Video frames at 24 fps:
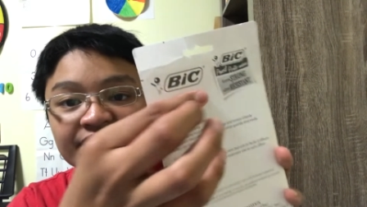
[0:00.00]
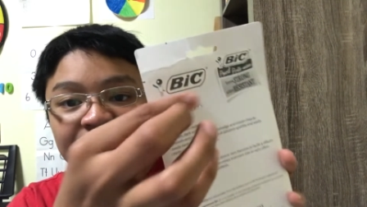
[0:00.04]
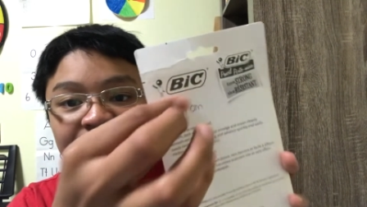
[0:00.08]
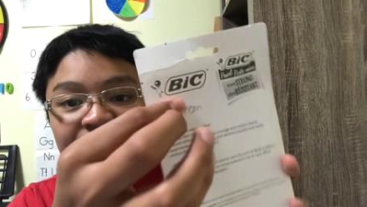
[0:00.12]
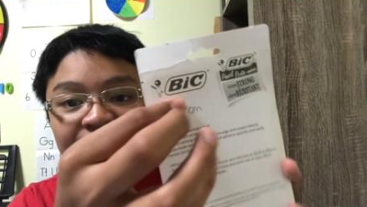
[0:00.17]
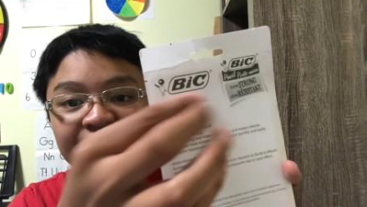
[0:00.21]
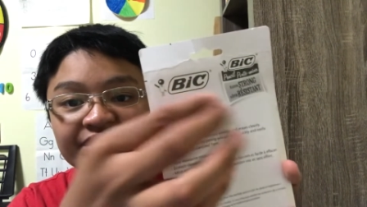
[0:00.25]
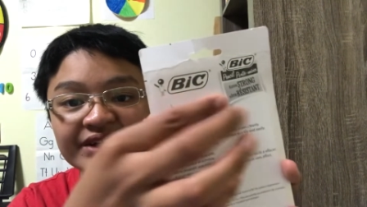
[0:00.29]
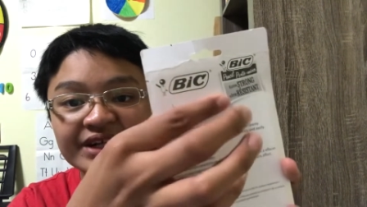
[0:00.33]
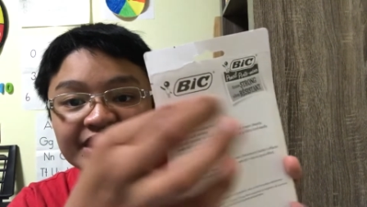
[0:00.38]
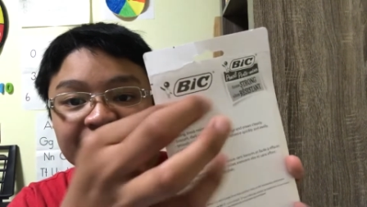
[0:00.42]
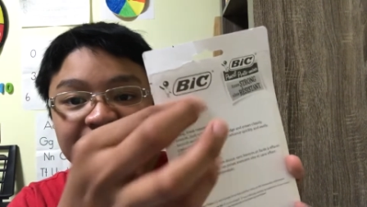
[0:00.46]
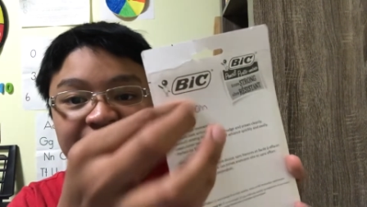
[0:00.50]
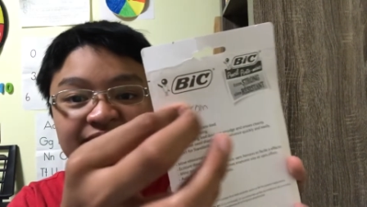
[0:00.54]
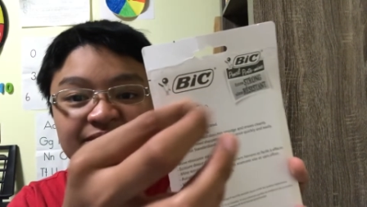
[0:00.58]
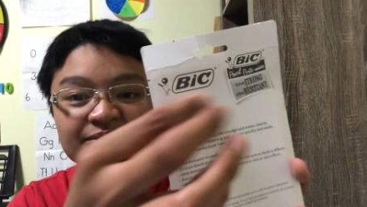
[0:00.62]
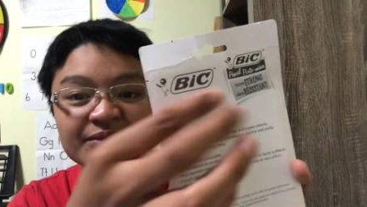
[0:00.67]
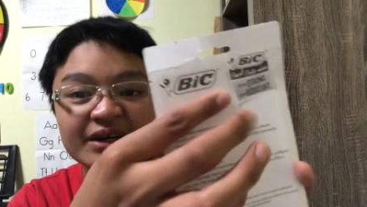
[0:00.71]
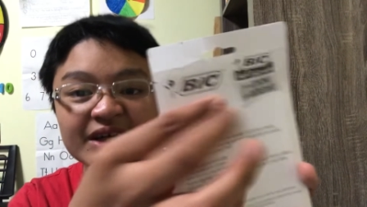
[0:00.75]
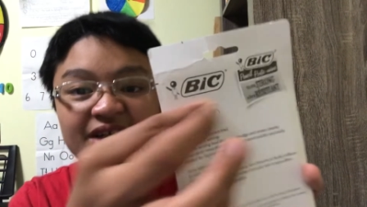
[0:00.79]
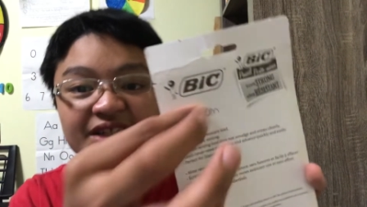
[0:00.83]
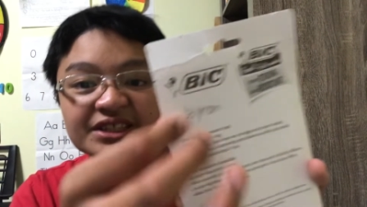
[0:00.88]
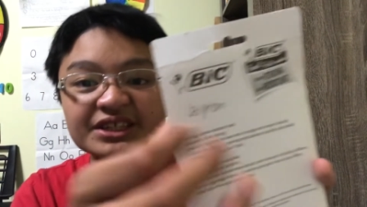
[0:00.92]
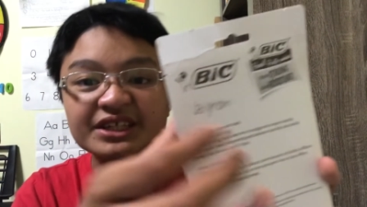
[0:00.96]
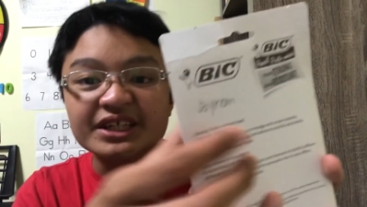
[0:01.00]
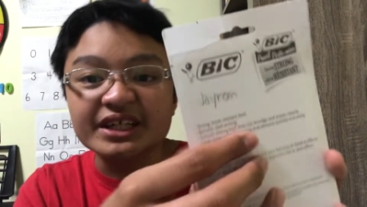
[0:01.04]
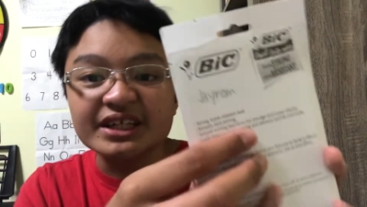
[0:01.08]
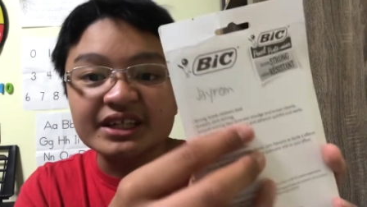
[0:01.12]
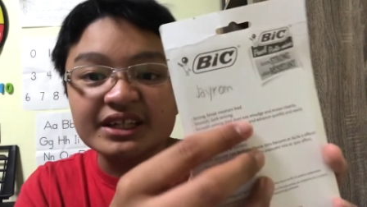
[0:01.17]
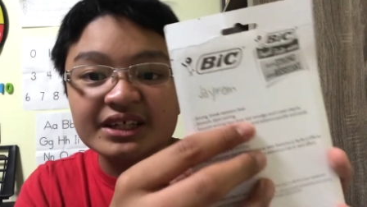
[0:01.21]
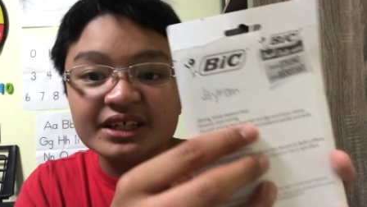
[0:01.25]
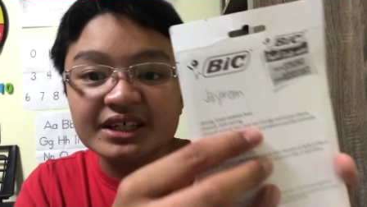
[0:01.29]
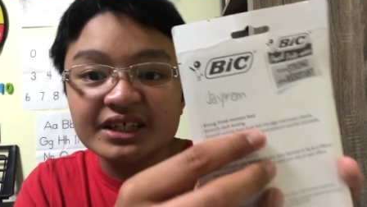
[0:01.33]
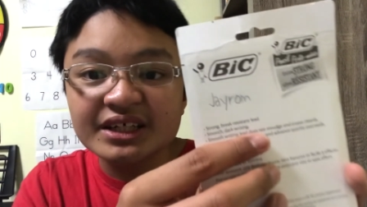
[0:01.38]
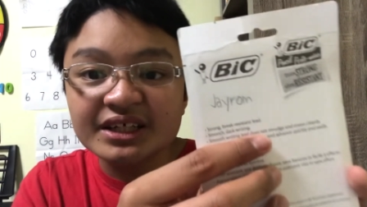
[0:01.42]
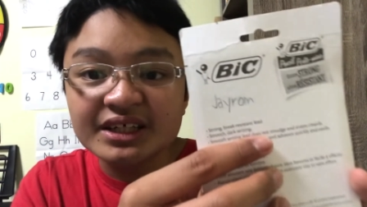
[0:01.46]
When I smudge
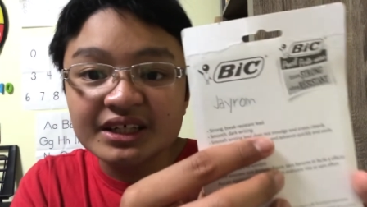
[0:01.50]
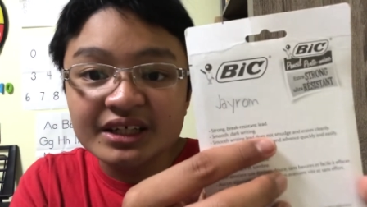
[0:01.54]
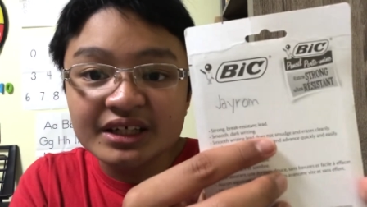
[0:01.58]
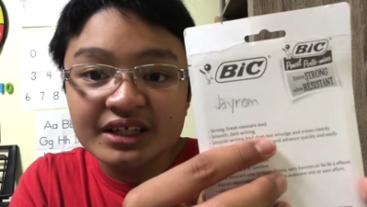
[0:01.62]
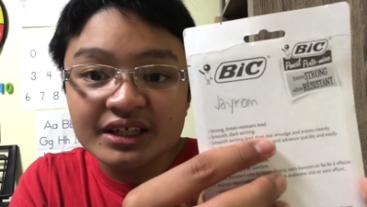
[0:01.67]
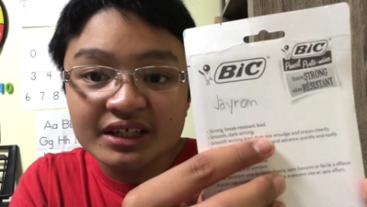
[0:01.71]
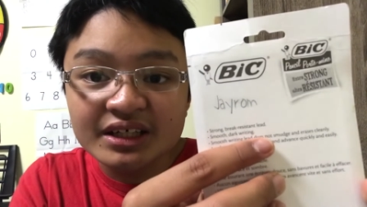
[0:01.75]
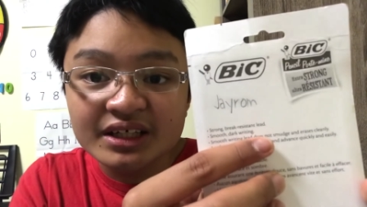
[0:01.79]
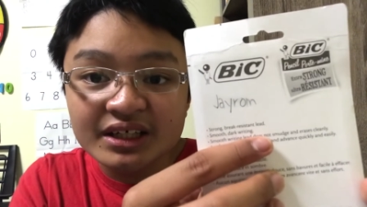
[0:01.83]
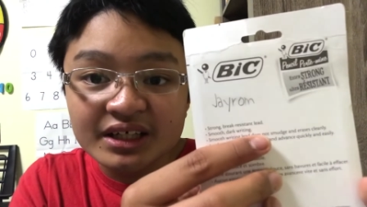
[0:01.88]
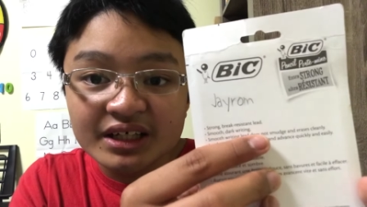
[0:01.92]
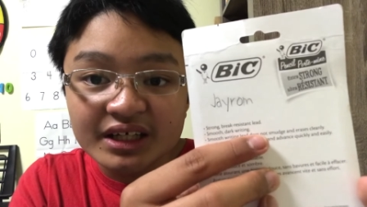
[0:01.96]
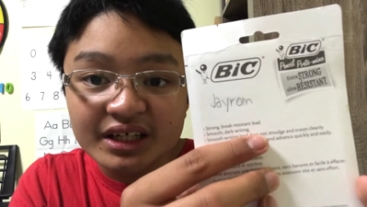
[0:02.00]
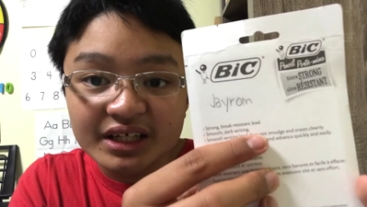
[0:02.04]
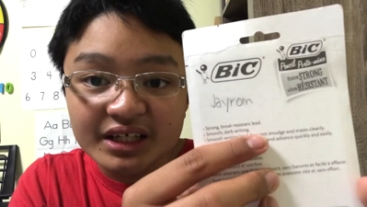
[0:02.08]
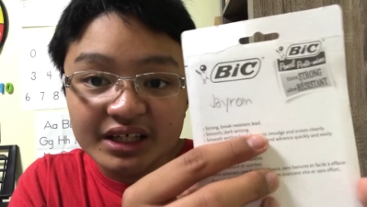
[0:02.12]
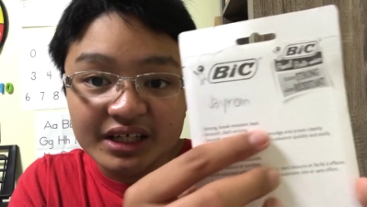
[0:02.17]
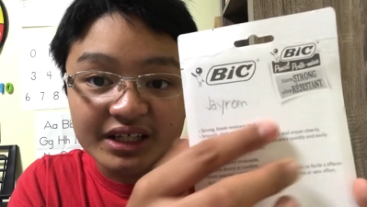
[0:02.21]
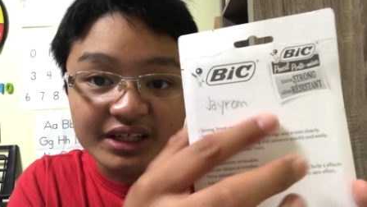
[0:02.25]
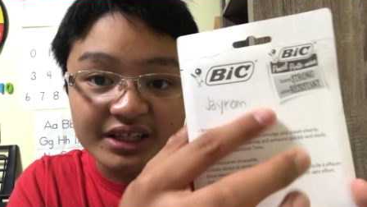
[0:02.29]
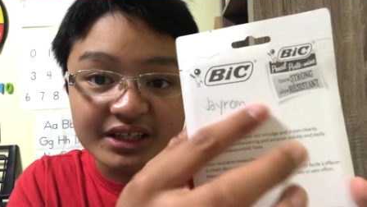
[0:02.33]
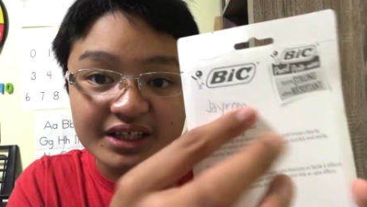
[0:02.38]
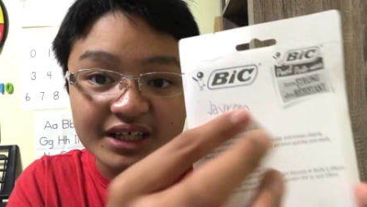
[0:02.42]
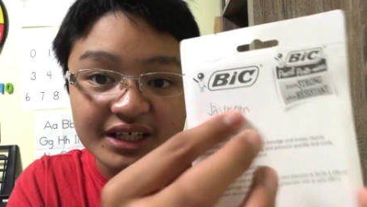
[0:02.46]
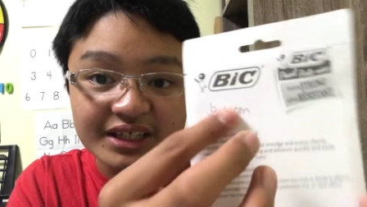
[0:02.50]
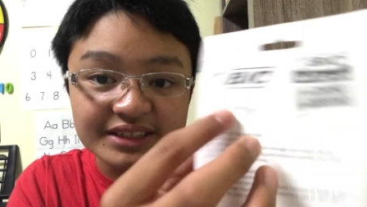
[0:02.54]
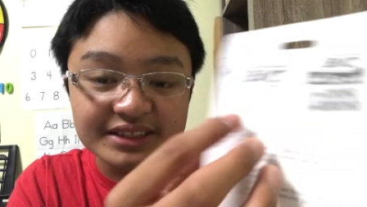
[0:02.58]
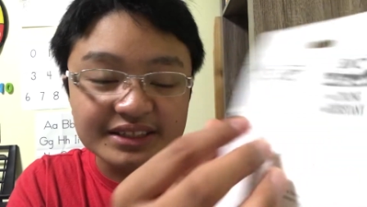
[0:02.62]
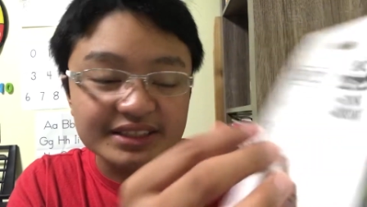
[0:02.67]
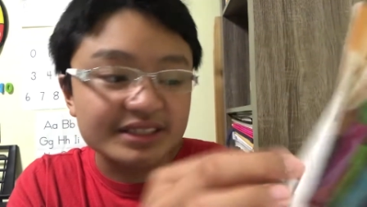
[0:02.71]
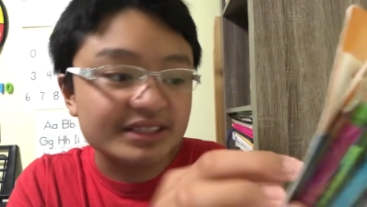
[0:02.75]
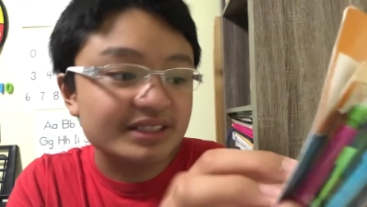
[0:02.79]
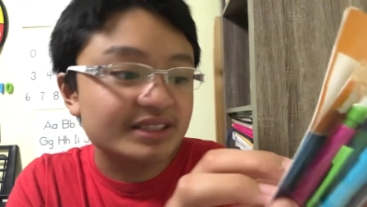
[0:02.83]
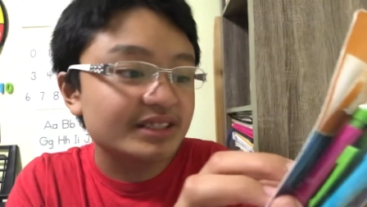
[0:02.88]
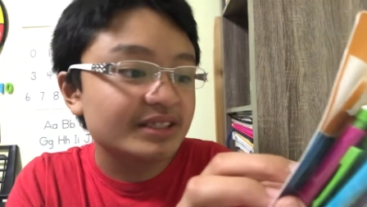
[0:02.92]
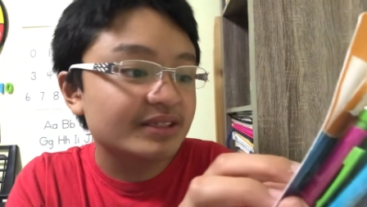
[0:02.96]
it, it
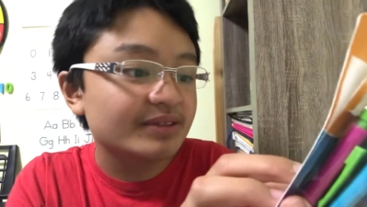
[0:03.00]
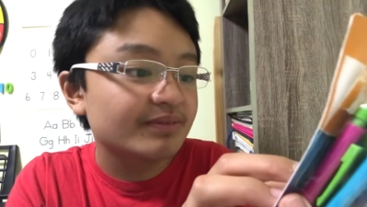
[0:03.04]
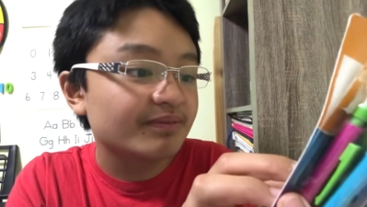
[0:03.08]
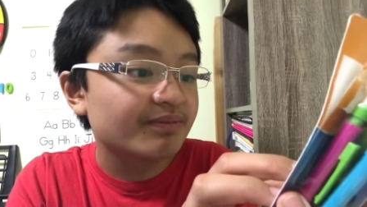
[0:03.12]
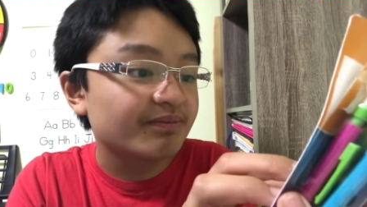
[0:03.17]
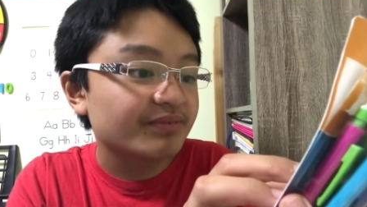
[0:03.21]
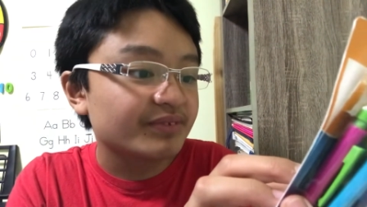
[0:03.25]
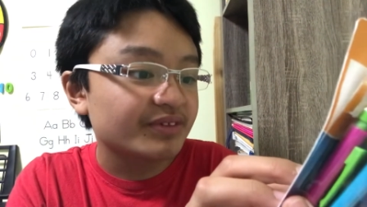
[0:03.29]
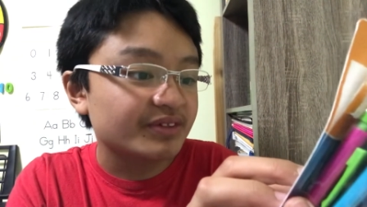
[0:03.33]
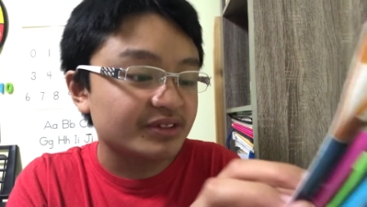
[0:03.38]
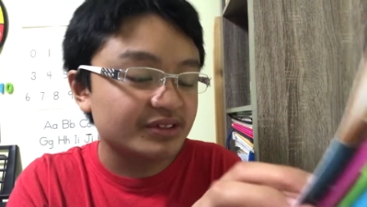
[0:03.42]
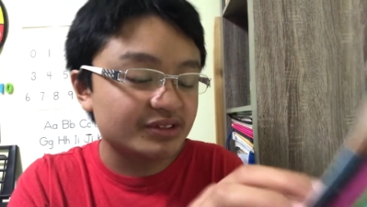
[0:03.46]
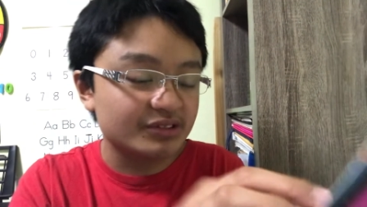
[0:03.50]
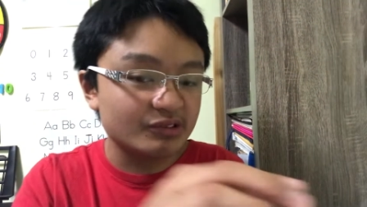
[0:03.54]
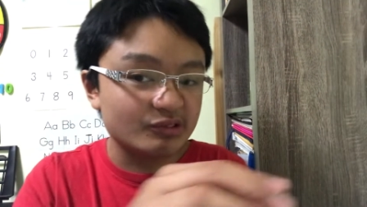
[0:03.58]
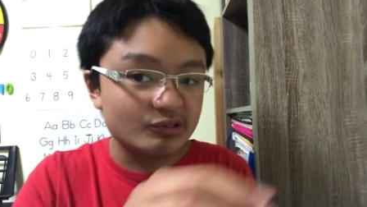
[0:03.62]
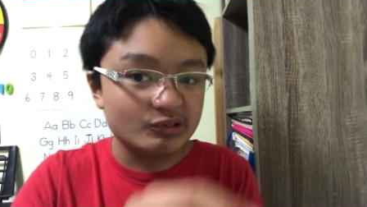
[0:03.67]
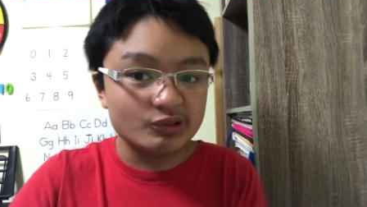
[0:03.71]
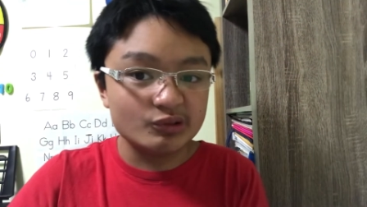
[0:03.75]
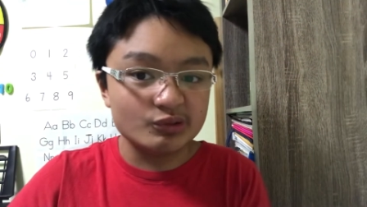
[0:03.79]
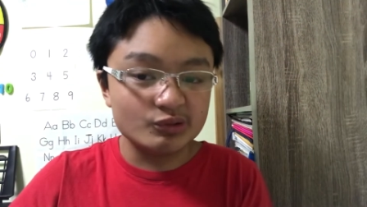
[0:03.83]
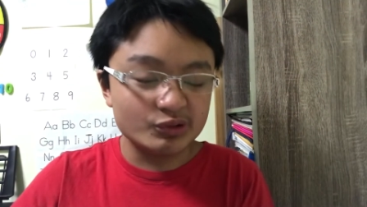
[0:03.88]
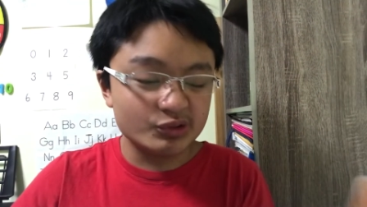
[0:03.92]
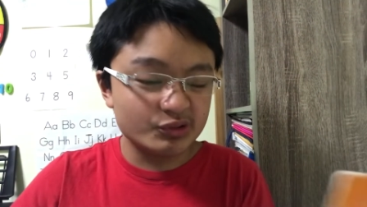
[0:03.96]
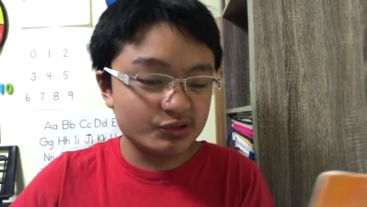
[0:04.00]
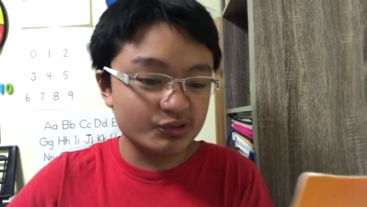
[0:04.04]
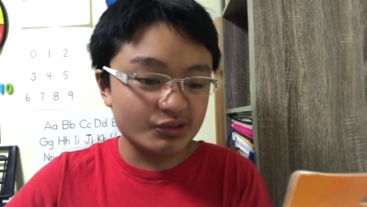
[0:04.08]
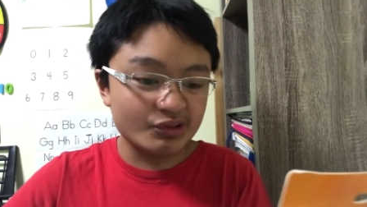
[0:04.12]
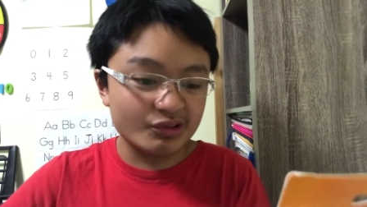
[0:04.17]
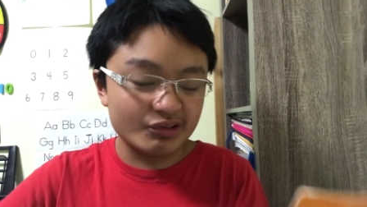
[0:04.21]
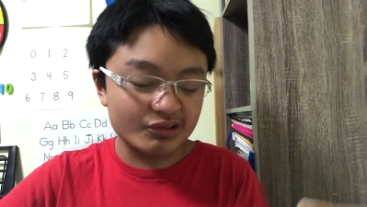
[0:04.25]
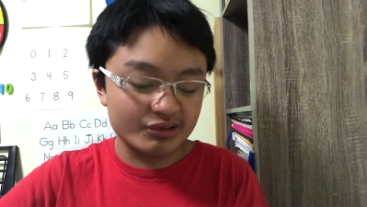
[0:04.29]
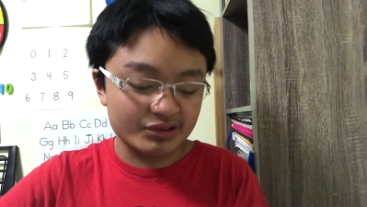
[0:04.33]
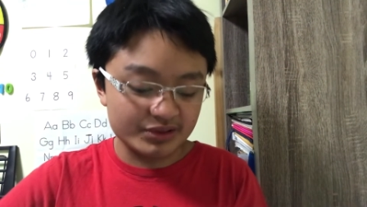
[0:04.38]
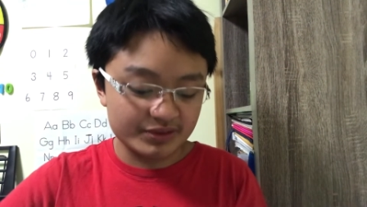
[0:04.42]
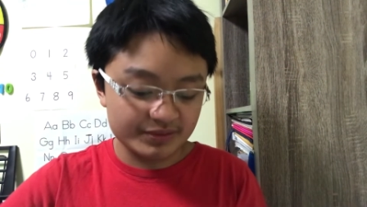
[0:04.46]
doesn't. Just they're too strong.